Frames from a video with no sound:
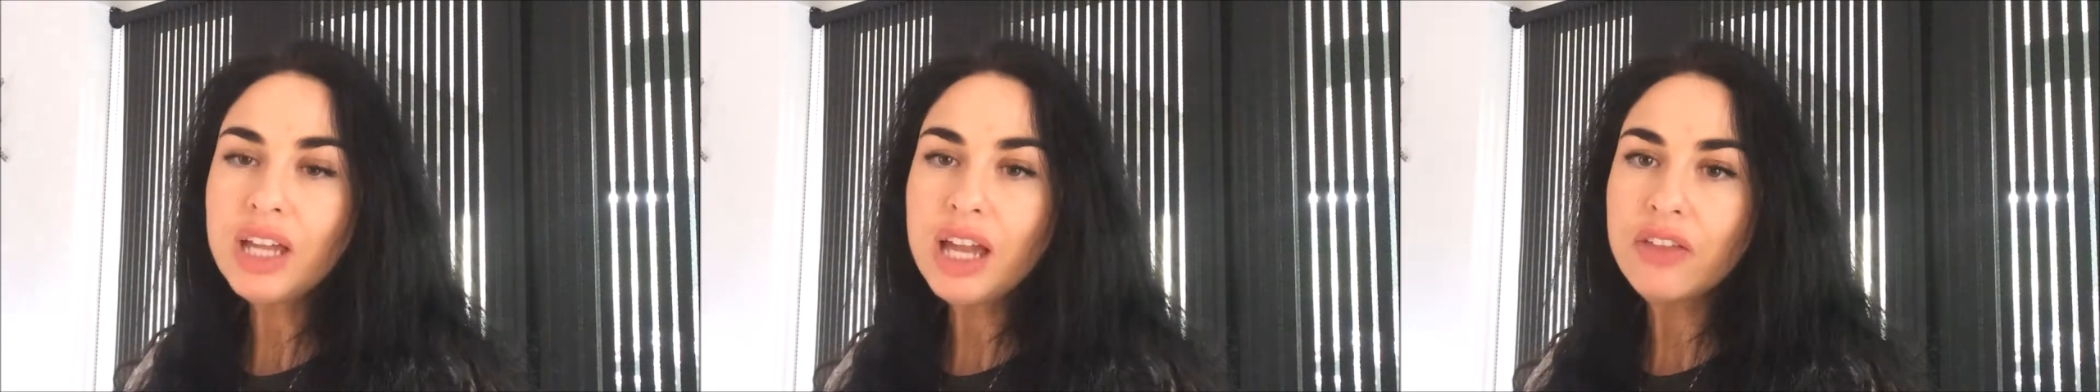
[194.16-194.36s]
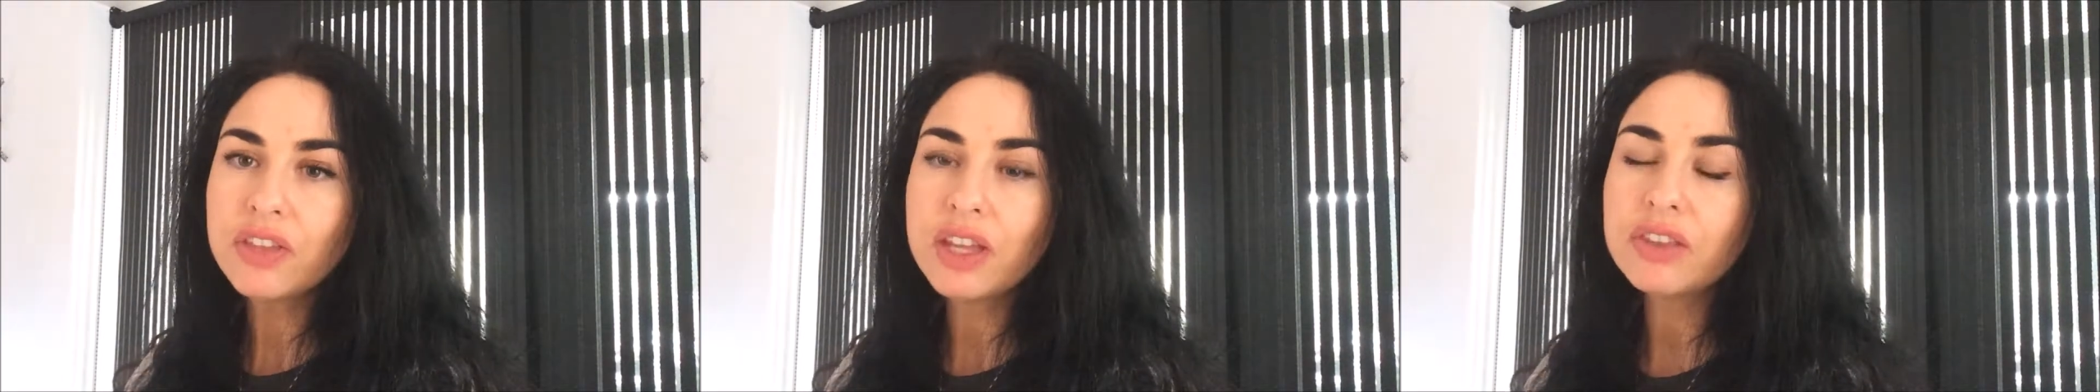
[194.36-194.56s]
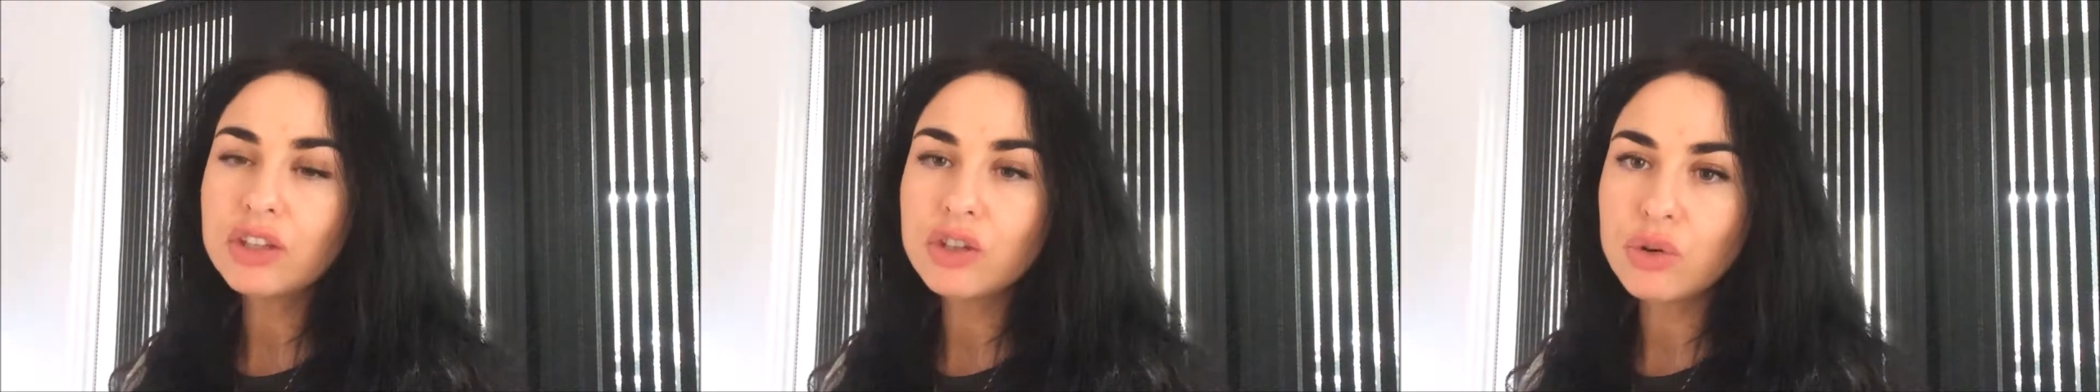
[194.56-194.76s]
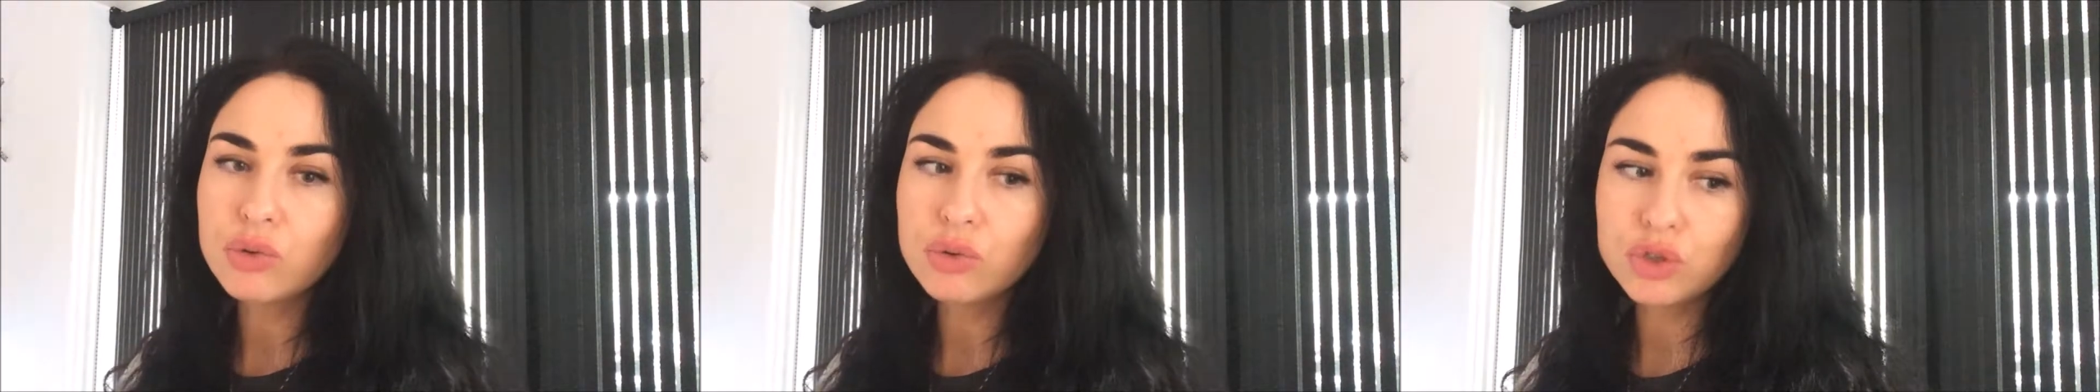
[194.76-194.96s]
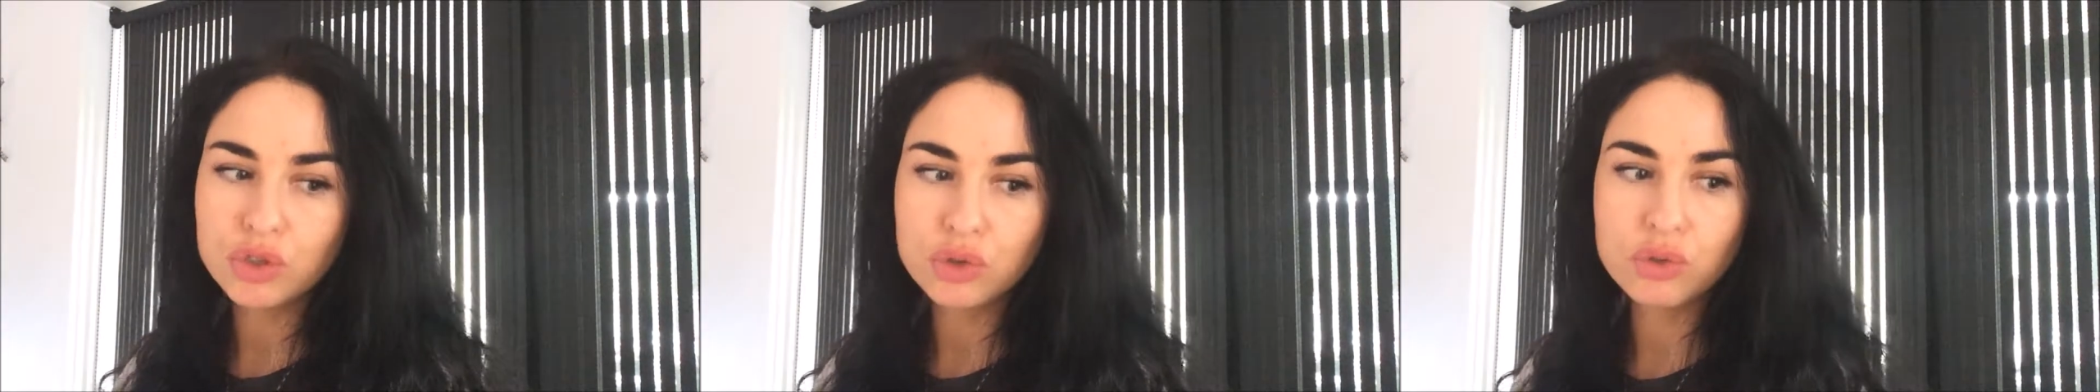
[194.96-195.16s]
And then they
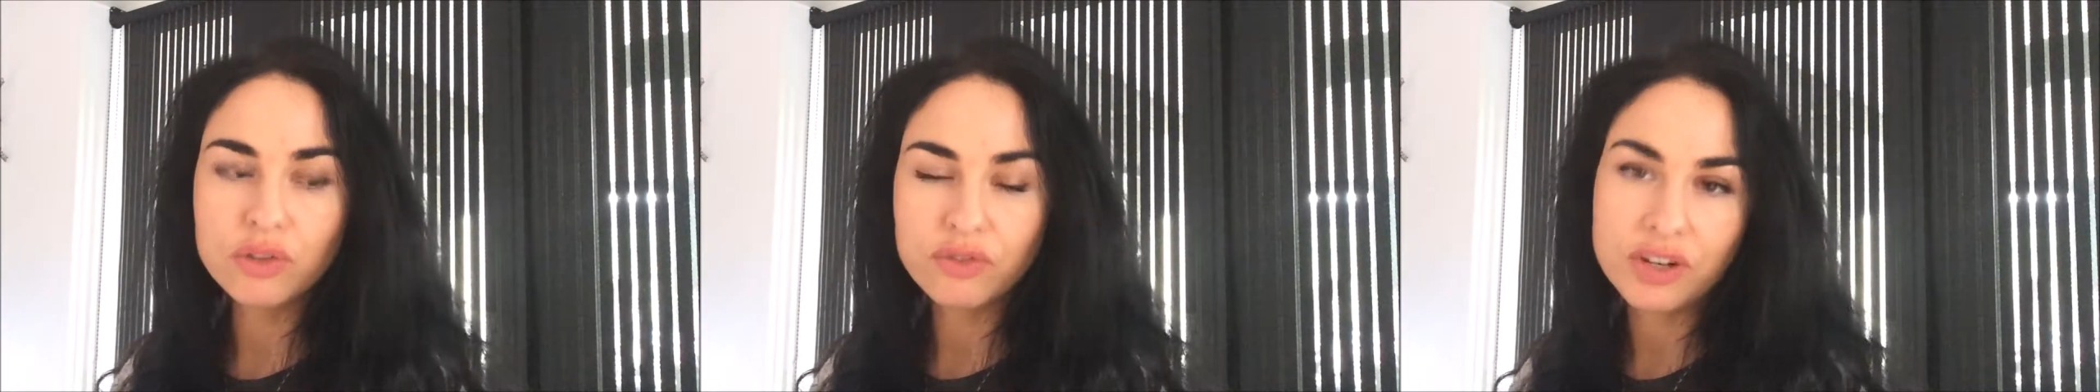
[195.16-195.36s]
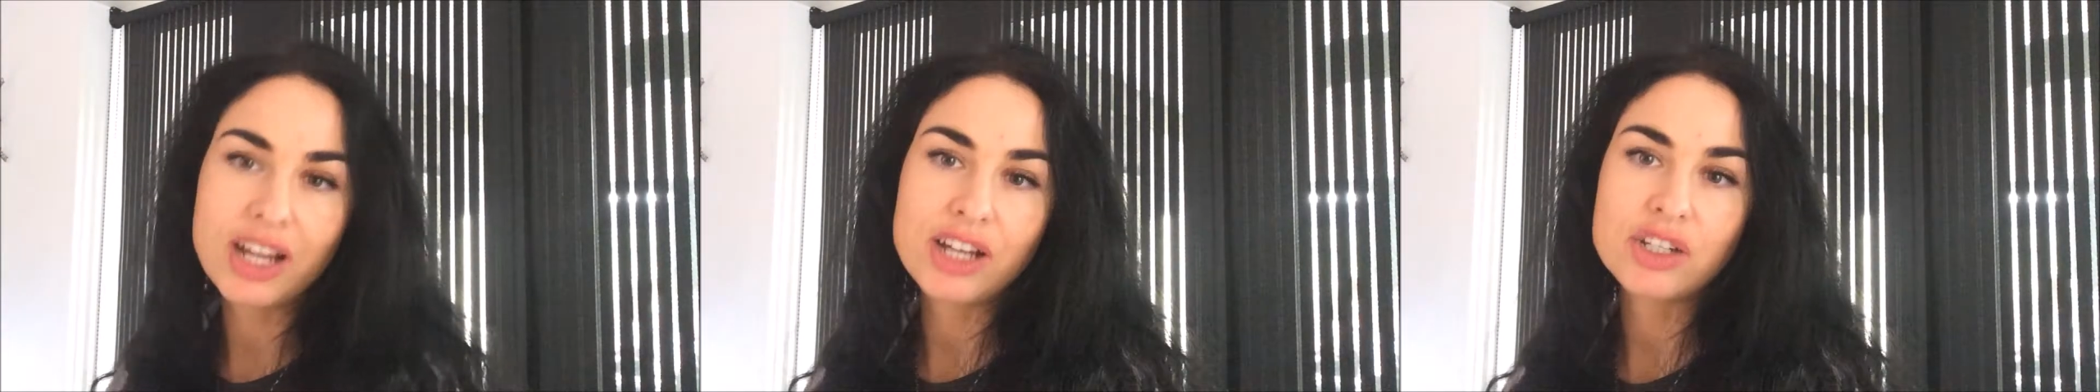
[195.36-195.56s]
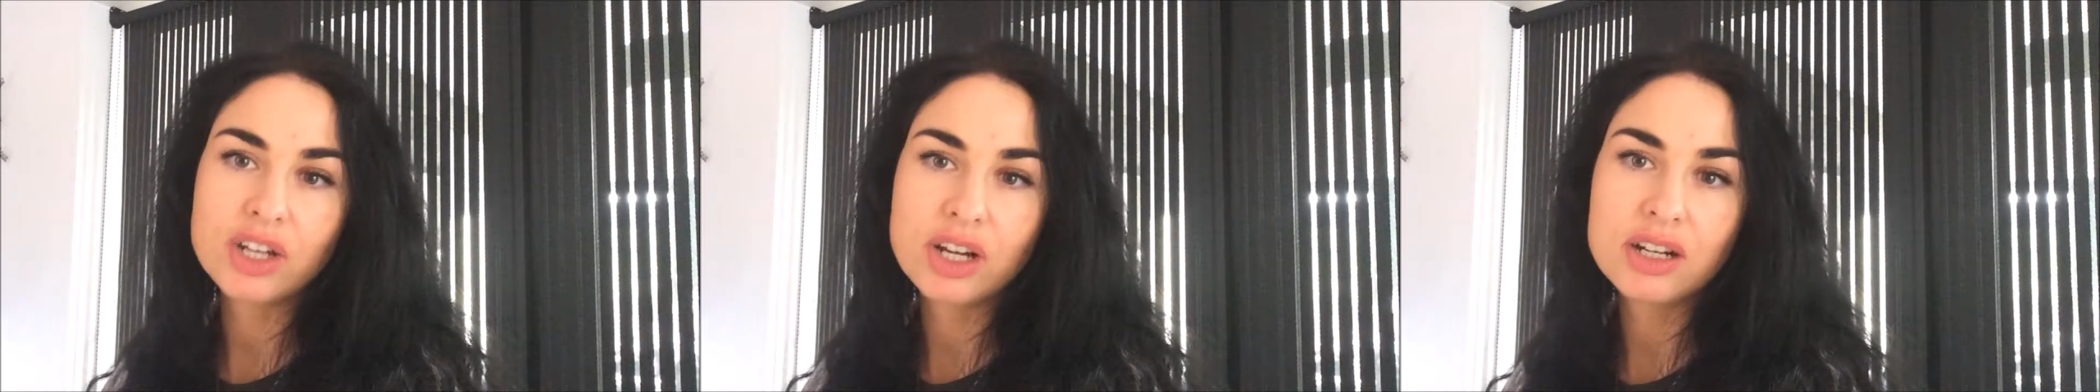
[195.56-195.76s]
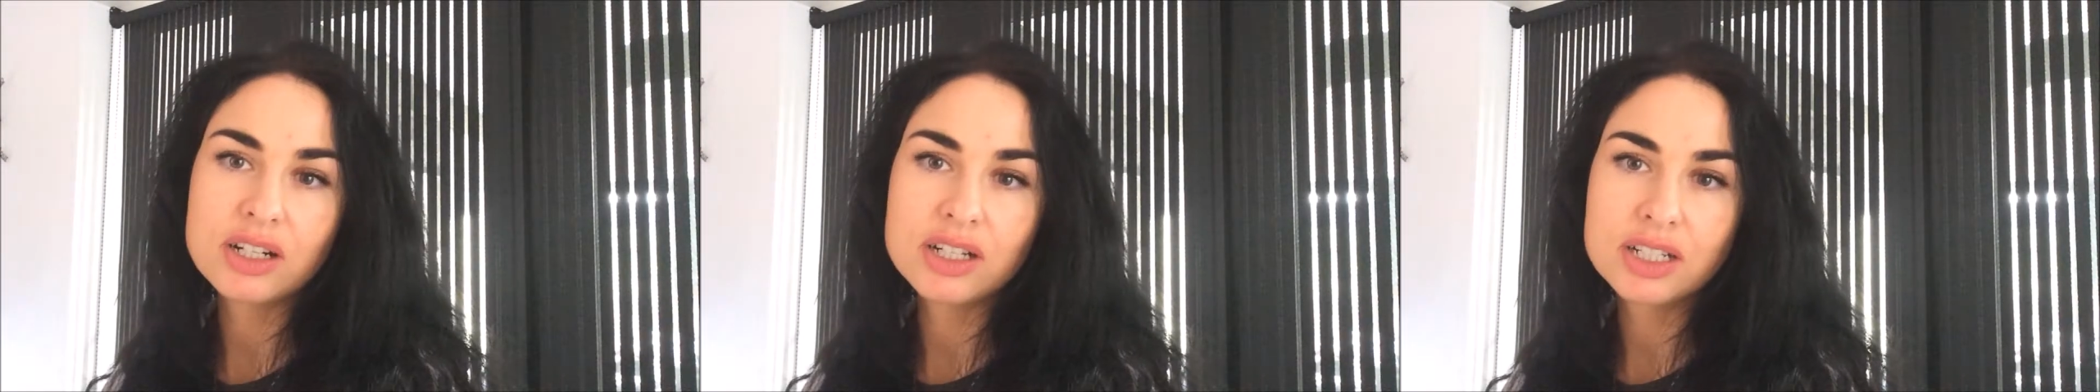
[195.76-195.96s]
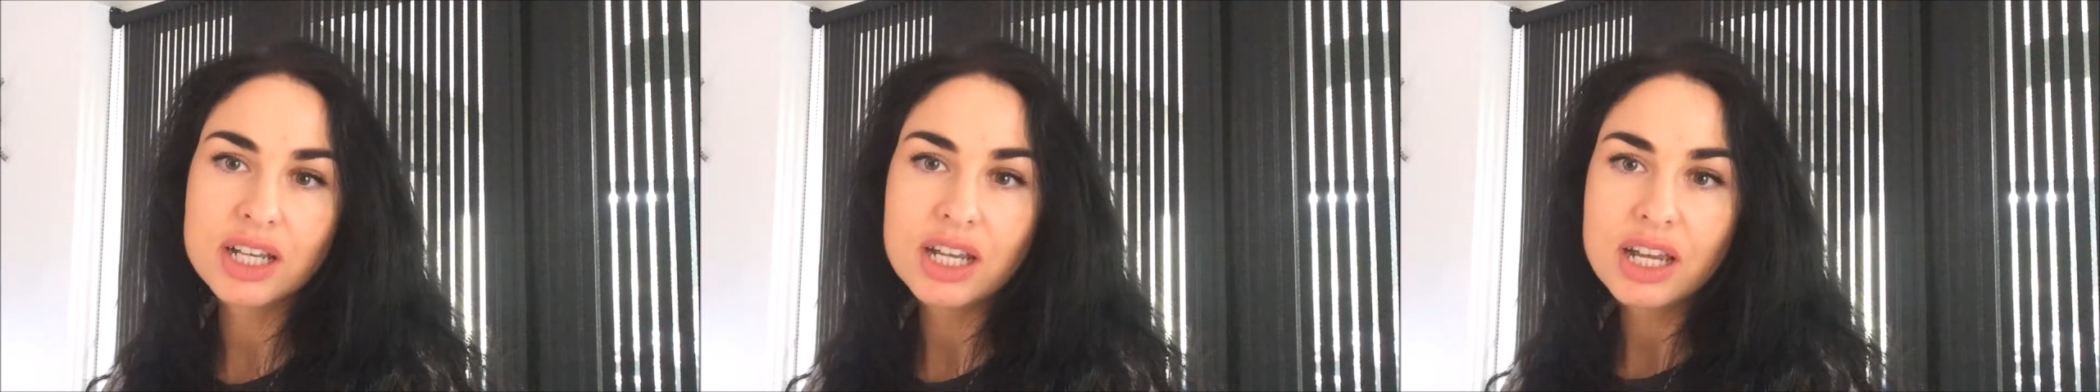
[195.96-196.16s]
go to the
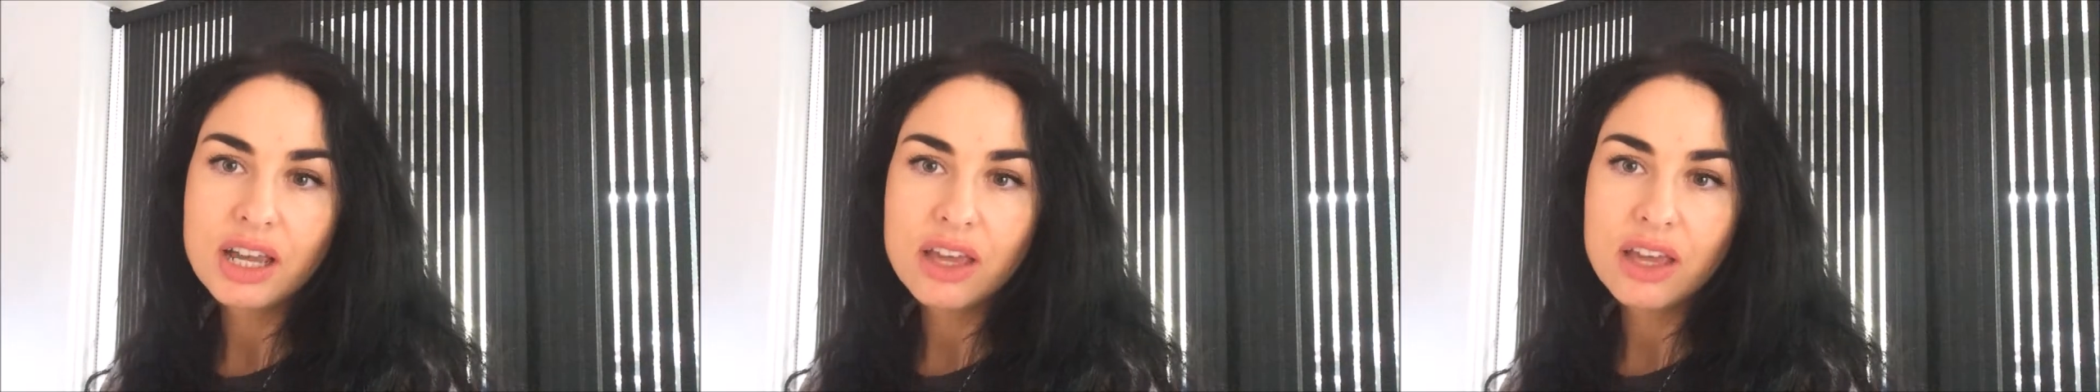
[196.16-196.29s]
flashcard